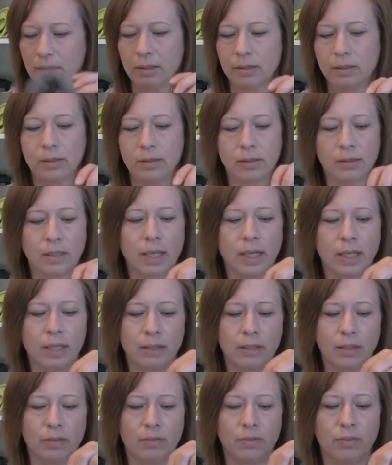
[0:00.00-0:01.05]
this is
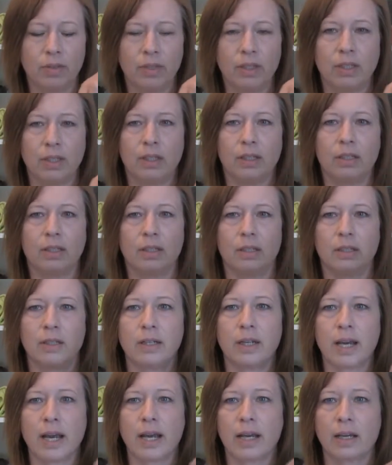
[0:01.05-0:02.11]
kind of the
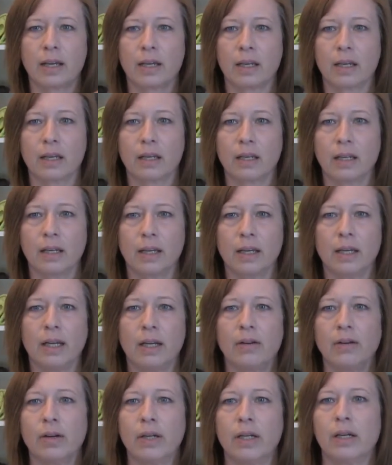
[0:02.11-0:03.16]
neck
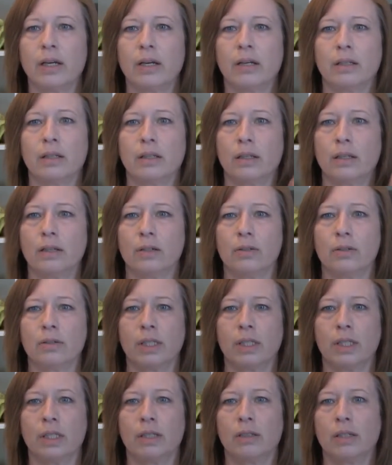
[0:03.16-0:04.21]
area that goes
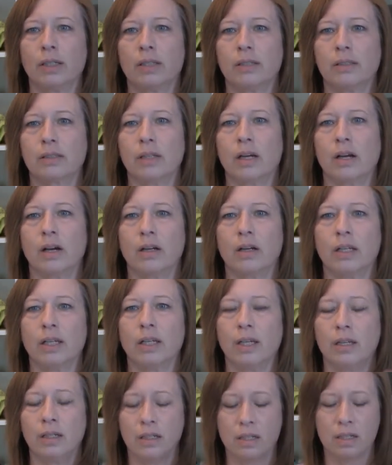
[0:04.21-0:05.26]
here on this
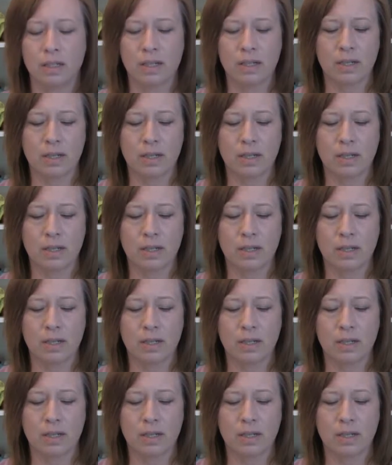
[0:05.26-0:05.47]
cardigan.